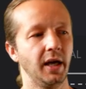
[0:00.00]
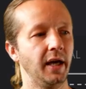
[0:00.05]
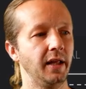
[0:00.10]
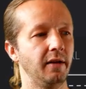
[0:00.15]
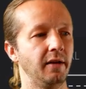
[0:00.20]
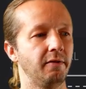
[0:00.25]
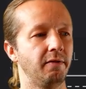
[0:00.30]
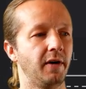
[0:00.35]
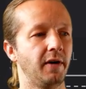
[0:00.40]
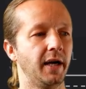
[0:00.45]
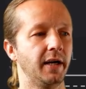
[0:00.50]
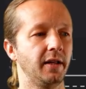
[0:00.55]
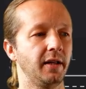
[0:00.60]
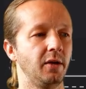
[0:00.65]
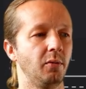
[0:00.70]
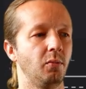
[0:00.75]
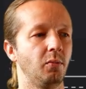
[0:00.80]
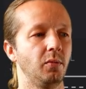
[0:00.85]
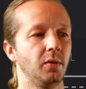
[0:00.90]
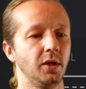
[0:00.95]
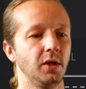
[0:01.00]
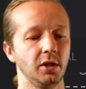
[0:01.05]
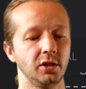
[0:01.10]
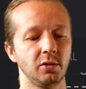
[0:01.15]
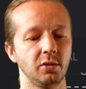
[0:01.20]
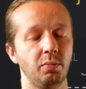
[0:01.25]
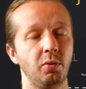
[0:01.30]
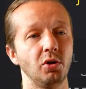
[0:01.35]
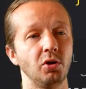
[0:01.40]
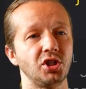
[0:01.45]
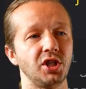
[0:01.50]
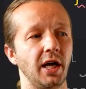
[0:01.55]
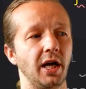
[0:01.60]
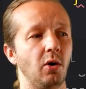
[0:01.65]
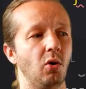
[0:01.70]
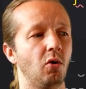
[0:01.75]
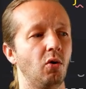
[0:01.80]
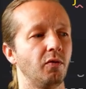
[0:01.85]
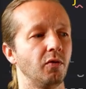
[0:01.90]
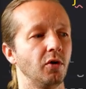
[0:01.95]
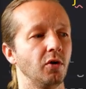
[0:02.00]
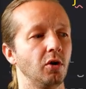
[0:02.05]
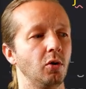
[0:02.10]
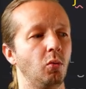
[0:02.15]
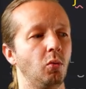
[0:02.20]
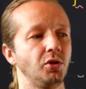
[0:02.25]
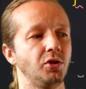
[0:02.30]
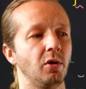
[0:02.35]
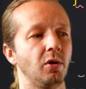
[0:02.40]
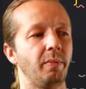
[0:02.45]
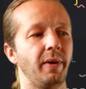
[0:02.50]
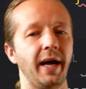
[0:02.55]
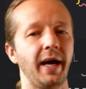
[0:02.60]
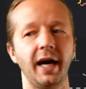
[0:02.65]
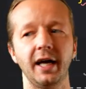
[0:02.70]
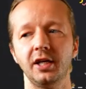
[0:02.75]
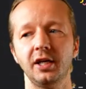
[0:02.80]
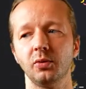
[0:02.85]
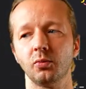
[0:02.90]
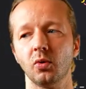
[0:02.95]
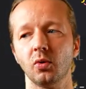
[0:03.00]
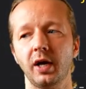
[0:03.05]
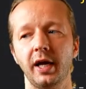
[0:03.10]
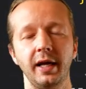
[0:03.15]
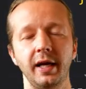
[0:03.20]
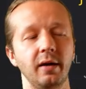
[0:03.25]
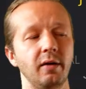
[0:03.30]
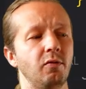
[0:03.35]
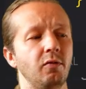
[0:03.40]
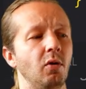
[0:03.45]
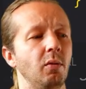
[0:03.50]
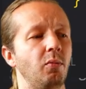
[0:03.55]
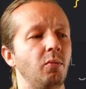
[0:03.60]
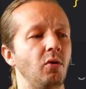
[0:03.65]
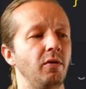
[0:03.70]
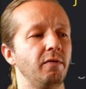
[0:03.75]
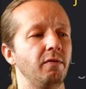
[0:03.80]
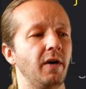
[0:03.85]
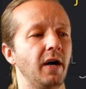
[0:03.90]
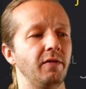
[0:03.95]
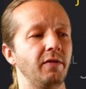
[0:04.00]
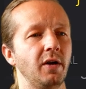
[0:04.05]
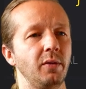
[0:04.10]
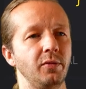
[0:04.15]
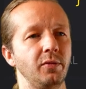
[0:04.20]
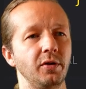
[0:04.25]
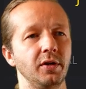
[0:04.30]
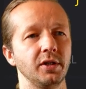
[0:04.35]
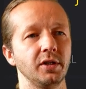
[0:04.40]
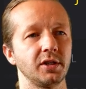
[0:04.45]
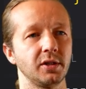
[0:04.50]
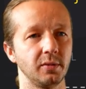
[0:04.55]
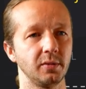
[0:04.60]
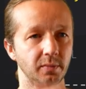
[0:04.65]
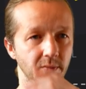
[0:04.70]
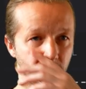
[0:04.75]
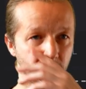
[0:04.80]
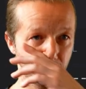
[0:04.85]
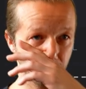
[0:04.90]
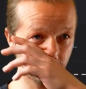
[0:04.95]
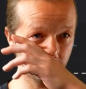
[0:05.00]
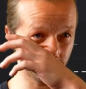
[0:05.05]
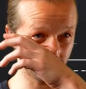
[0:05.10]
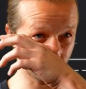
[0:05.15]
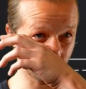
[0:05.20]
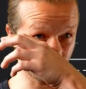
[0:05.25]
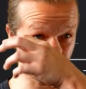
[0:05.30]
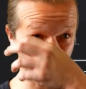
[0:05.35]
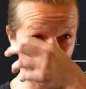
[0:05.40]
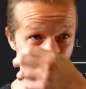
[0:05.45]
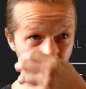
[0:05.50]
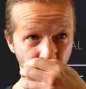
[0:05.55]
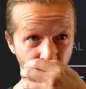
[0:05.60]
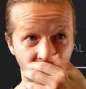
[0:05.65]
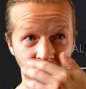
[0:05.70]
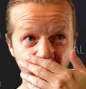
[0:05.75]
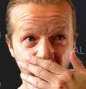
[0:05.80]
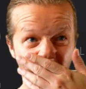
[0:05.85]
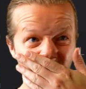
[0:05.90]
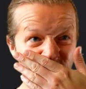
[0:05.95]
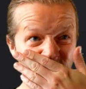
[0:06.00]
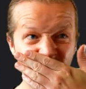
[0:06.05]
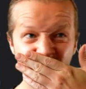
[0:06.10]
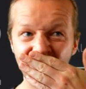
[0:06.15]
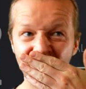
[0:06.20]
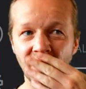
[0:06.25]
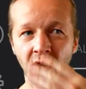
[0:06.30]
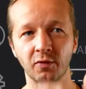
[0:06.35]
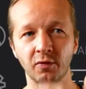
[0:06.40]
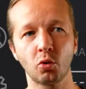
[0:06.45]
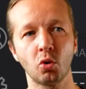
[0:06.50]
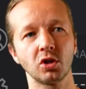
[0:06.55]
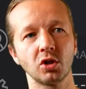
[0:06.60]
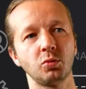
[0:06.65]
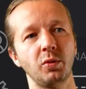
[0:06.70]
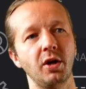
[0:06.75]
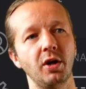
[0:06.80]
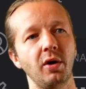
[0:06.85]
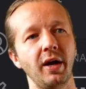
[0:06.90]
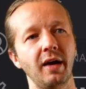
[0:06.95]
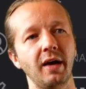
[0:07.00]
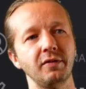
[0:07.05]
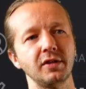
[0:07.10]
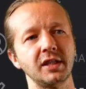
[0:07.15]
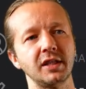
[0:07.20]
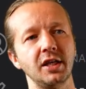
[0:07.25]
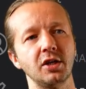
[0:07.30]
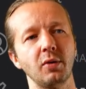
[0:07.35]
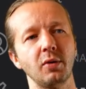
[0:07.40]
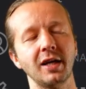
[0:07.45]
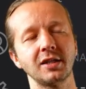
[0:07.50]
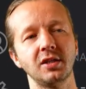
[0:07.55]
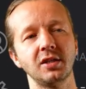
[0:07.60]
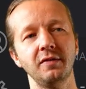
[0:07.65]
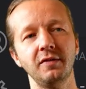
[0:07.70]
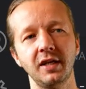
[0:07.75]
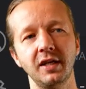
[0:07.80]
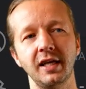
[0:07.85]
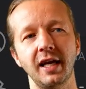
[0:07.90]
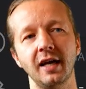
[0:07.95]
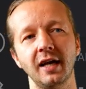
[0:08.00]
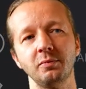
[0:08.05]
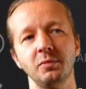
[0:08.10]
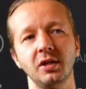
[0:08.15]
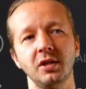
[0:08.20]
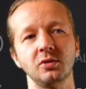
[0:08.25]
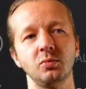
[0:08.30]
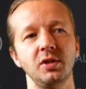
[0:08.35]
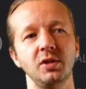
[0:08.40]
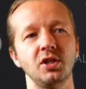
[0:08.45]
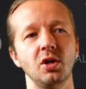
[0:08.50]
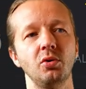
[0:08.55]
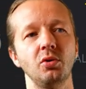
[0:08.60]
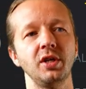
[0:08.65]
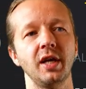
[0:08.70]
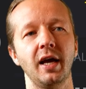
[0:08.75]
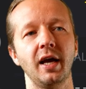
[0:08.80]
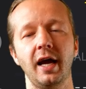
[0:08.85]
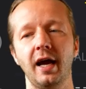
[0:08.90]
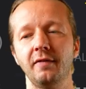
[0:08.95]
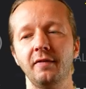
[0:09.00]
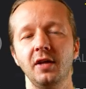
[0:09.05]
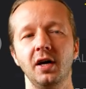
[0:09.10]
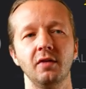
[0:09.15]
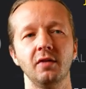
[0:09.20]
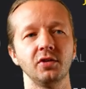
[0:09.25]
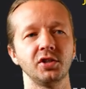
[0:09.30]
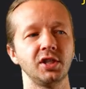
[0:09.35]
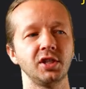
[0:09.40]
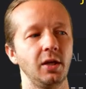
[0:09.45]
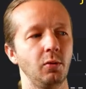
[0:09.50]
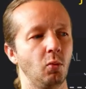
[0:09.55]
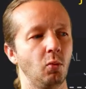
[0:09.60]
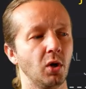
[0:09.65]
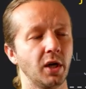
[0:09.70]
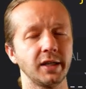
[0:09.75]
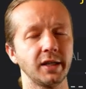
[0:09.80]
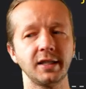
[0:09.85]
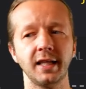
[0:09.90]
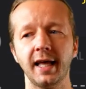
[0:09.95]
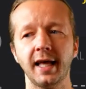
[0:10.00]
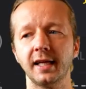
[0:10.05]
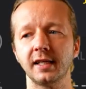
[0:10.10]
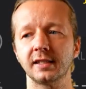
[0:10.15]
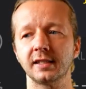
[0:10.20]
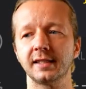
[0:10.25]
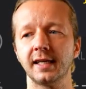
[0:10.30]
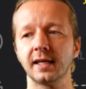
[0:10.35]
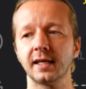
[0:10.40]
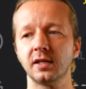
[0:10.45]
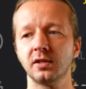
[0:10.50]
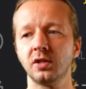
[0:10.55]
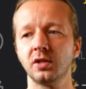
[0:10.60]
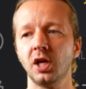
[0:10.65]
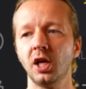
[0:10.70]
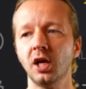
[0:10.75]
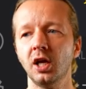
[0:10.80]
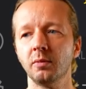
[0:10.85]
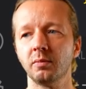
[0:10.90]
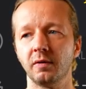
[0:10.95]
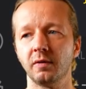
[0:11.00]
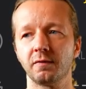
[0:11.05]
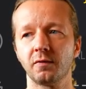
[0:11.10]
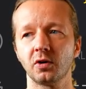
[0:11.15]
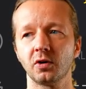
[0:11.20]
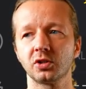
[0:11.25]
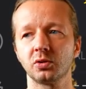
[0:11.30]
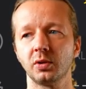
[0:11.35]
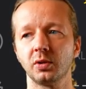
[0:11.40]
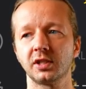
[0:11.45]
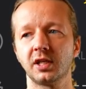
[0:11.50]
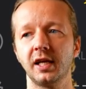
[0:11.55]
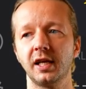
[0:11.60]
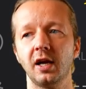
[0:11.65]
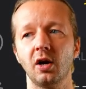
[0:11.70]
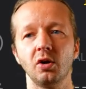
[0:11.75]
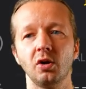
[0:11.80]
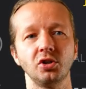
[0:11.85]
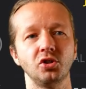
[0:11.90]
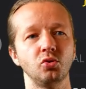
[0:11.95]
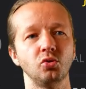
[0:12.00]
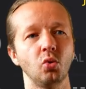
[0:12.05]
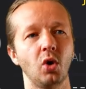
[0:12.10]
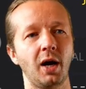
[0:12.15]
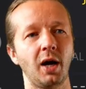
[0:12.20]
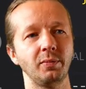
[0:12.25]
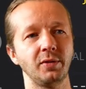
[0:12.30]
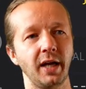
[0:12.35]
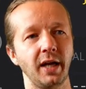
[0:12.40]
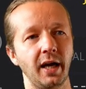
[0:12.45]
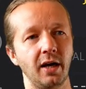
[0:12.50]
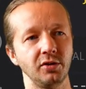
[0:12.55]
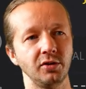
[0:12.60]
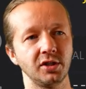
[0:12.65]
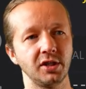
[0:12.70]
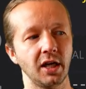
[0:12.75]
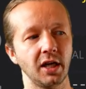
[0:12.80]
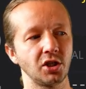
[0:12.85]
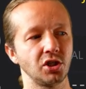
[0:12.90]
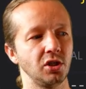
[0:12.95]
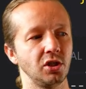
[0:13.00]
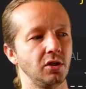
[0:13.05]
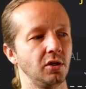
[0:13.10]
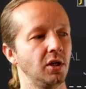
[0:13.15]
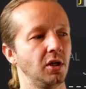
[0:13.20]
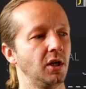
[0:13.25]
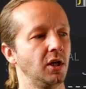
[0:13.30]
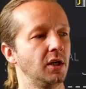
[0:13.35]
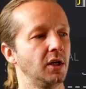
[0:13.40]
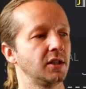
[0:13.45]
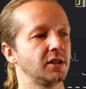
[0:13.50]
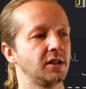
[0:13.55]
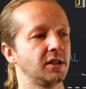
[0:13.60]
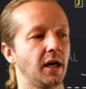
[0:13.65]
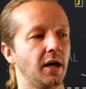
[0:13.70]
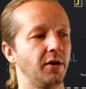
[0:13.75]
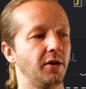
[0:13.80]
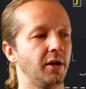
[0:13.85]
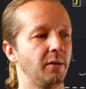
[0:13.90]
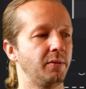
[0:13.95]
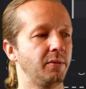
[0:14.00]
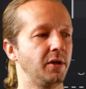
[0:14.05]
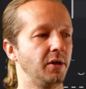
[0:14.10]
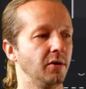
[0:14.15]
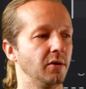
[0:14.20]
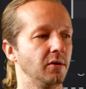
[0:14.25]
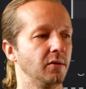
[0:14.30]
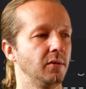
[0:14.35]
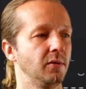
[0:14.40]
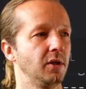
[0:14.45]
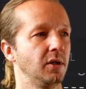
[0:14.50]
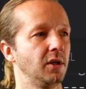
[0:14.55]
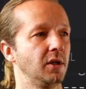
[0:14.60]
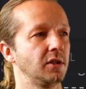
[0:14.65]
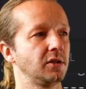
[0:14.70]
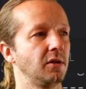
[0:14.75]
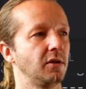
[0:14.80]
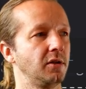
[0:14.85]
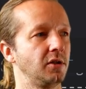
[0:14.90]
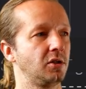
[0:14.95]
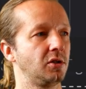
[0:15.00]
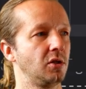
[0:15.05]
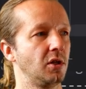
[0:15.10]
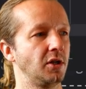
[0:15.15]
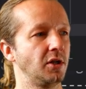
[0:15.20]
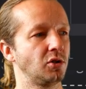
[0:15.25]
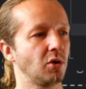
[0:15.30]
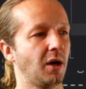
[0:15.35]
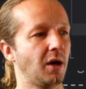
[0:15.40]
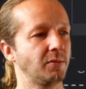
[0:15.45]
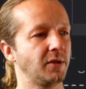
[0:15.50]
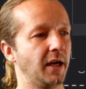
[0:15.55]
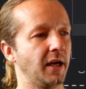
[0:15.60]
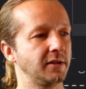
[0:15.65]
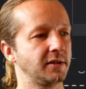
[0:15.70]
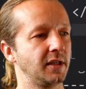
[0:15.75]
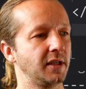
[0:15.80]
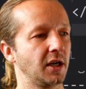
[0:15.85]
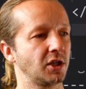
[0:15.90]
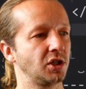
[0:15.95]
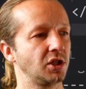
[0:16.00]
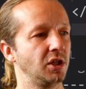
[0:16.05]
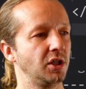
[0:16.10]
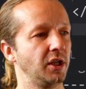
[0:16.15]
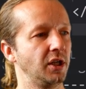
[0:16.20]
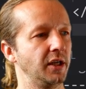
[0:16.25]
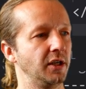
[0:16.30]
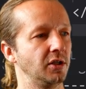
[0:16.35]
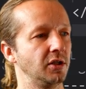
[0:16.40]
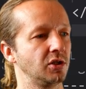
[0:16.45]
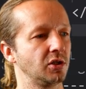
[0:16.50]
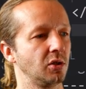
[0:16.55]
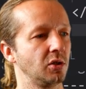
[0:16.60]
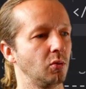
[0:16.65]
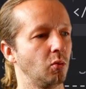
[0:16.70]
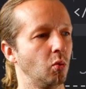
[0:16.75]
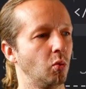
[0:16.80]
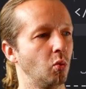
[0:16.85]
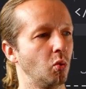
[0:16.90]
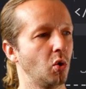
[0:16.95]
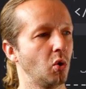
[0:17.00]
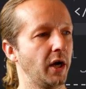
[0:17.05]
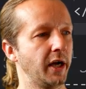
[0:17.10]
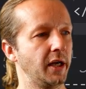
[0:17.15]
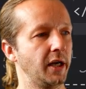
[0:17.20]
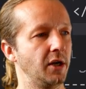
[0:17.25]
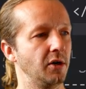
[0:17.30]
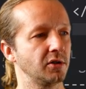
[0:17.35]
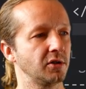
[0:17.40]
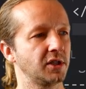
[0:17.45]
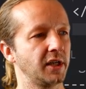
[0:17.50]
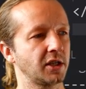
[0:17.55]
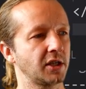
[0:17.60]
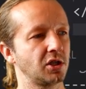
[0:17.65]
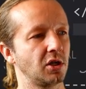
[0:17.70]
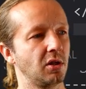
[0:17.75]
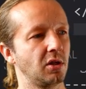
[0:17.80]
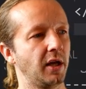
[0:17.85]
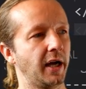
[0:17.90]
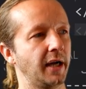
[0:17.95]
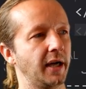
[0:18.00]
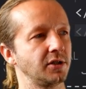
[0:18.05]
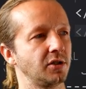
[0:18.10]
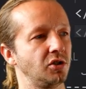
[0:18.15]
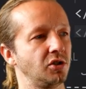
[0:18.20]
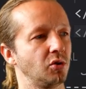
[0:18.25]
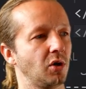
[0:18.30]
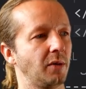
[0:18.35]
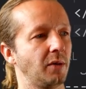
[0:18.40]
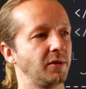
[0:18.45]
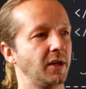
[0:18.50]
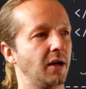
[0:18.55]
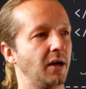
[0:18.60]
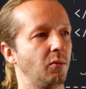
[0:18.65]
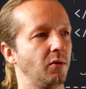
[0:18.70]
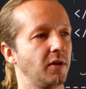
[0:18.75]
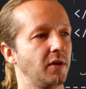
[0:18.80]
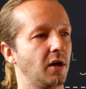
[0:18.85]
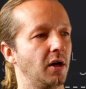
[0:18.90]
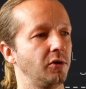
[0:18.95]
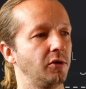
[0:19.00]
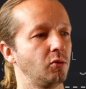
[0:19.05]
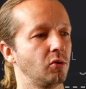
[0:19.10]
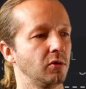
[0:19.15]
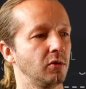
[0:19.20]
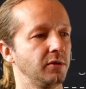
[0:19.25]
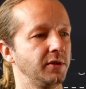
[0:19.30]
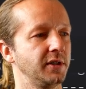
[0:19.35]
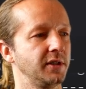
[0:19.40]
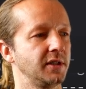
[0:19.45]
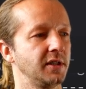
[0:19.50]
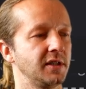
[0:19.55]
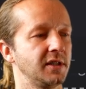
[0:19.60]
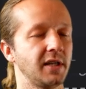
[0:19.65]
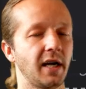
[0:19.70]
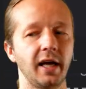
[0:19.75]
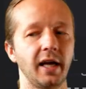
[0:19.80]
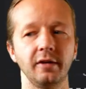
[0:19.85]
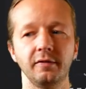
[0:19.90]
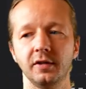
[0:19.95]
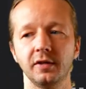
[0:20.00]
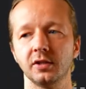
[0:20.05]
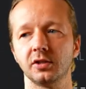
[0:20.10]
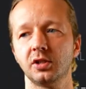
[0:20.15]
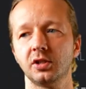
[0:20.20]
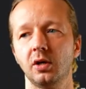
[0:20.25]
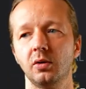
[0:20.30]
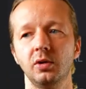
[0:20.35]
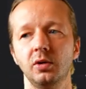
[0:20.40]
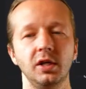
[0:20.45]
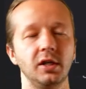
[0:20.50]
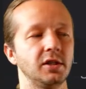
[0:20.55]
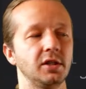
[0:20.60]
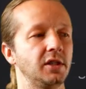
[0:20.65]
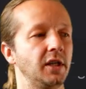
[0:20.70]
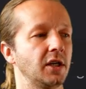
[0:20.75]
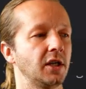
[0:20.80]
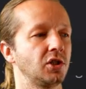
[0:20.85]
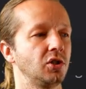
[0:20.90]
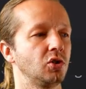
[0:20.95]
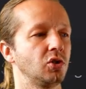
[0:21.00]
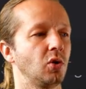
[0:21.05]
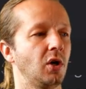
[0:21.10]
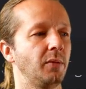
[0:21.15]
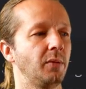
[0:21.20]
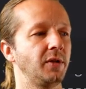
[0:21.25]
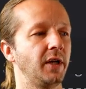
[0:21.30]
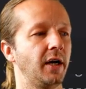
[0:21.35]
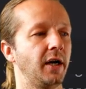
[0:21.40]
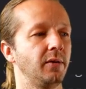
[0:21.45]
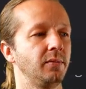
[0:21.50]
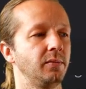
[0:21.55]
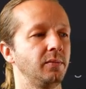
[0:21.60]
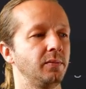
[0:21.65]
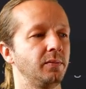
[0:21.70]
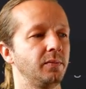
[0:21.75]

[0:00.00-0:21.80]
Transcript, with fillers: And then finally, to push that over, we'll do a padding right of 1.5 M units. There we go. Now, of course, we don't have this interactivity yet because we don't yet have the hover state. We'll get to that in a second, but first let's get our drop-down section styled up here. So the drop-down section is right here. Section class drop-down with the unordered list inside of it. So section drop-down.